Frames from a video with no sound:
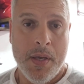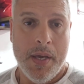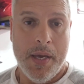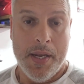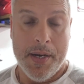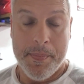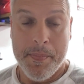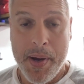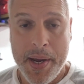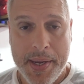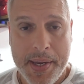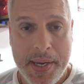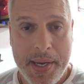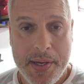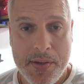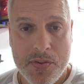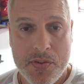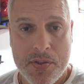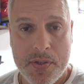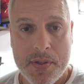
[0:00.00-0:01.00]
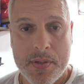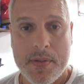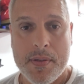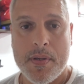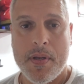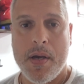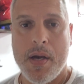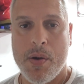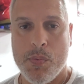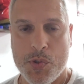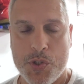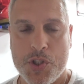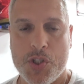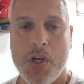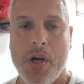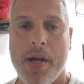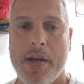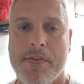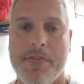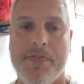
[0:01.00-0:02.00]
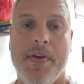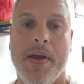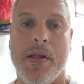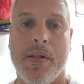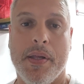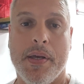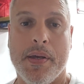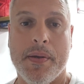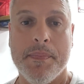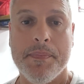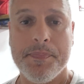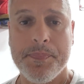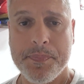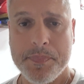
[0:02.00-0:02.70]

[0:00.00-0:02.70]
And in my case, I was shy of failing,